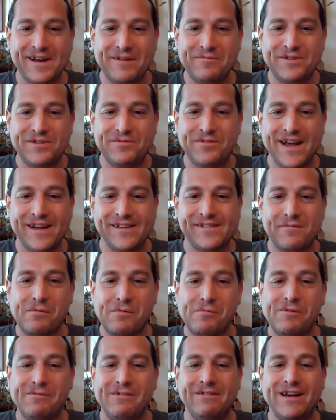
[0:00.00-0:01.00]
I wish we had
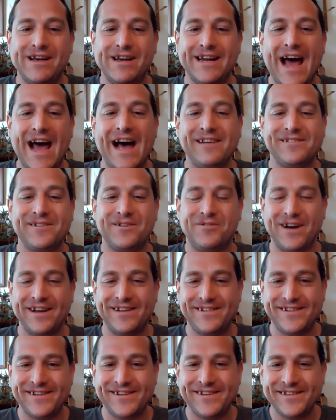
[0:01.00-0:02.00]
someone we could ask
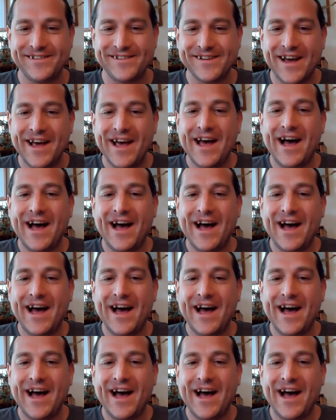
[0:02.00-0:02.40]
questions.